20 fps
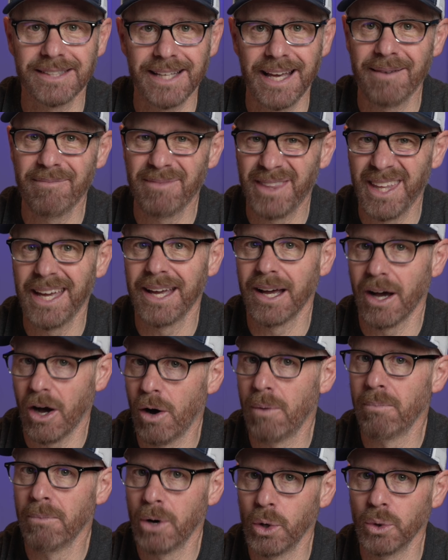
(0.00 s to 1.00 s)
the same thing
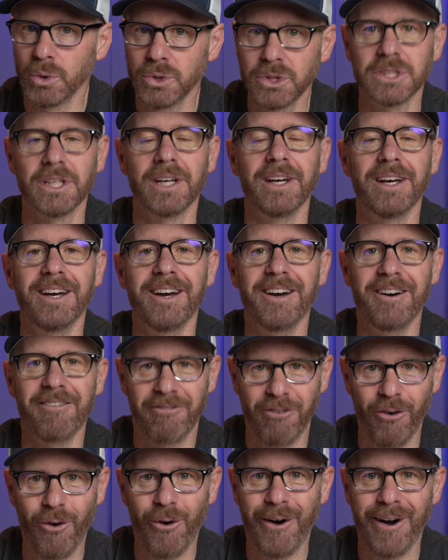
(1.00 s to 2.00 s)
almost
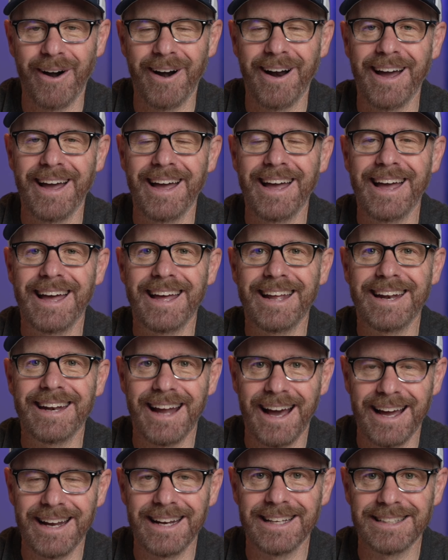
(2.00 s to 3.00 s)
for
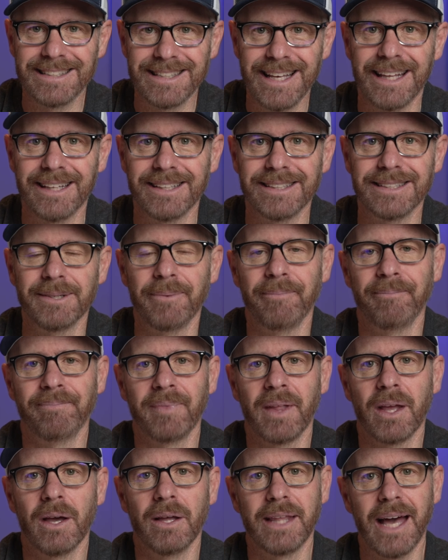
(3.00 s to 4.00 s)
90 cents.
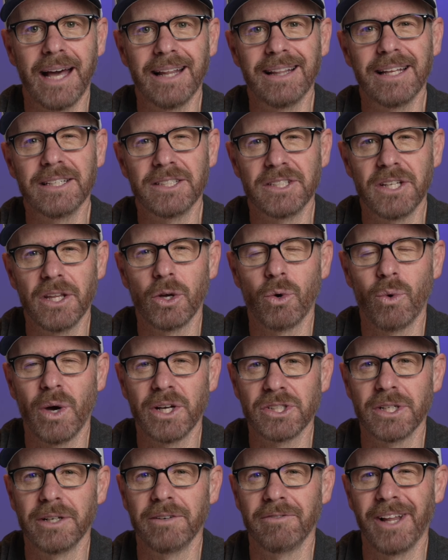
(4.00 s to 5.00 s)
That leads to the
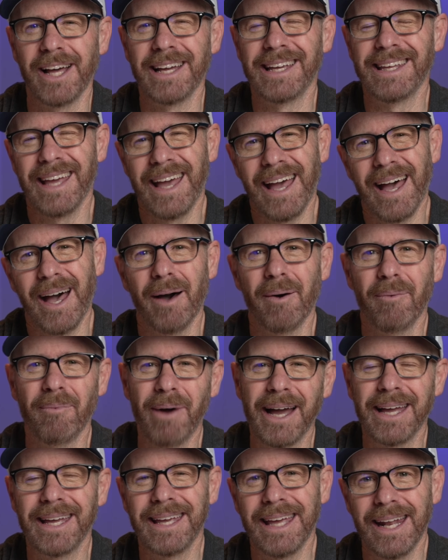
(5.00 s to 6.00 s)
question of like, yeah,
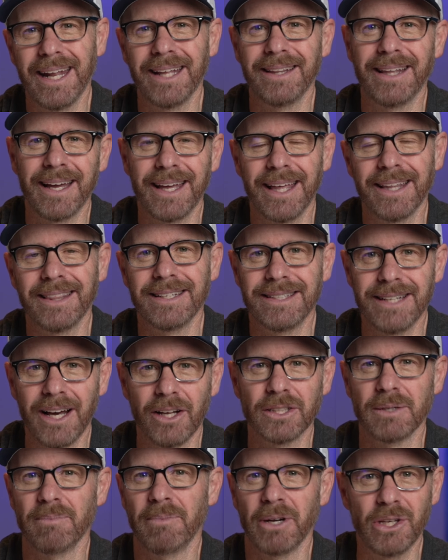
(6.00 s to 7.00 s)
I get it. I get the
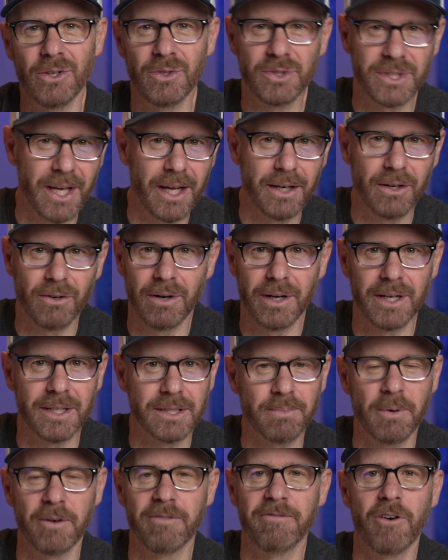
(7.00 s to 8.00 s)
delta, but you said,
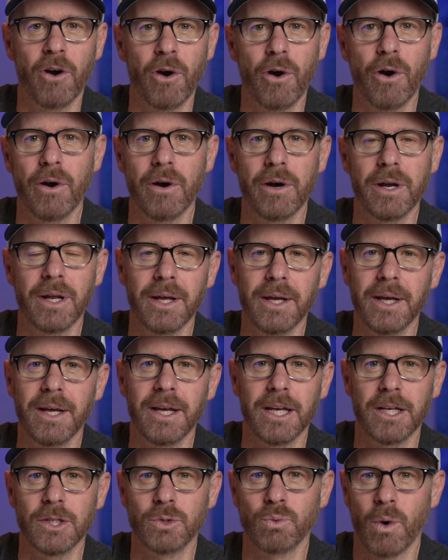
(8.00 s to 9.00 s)
Chris, preferred
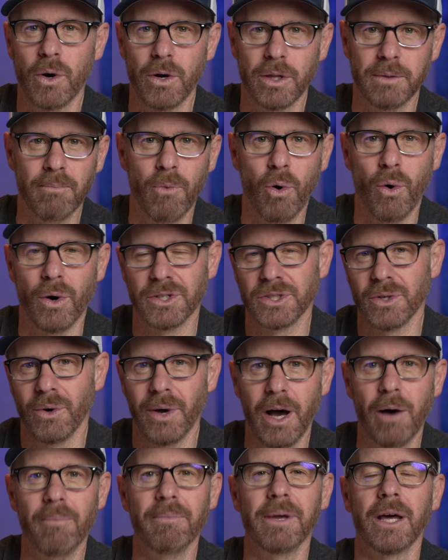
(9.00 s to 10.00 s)
is worth more.
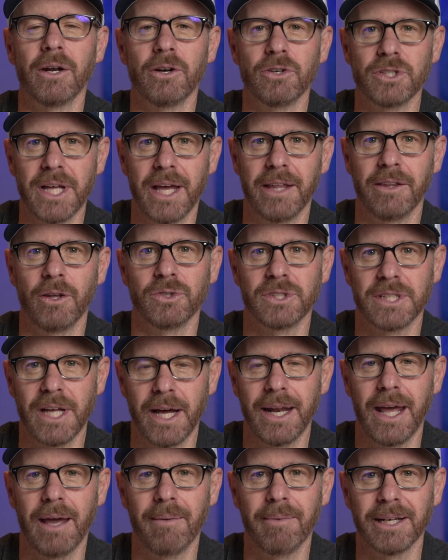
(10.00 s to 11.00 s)
So help me understand those
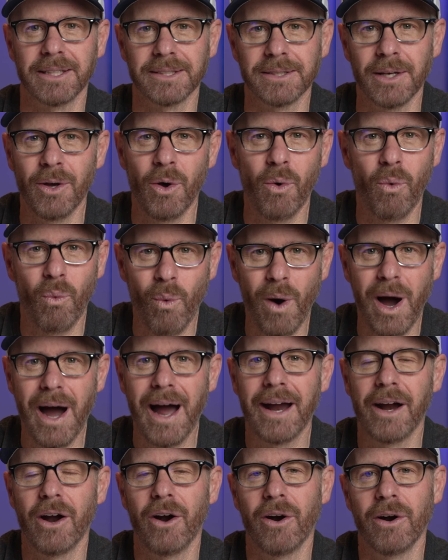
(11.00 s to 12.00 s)
dynamics.
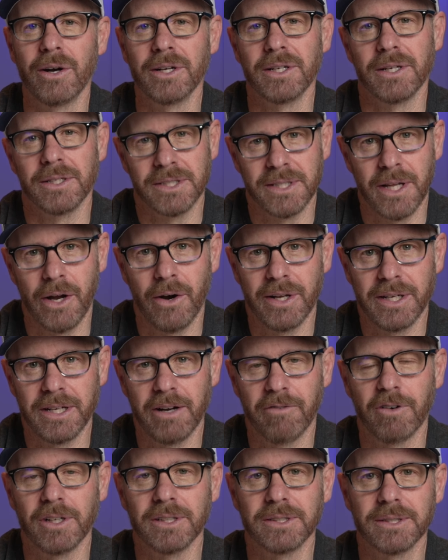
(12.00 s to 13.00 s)
Is there a
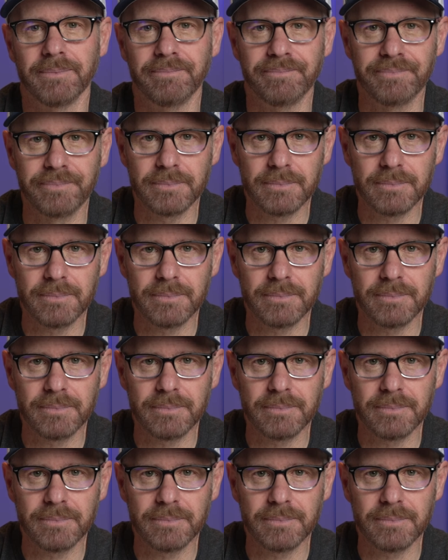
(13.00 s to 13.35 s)
difference?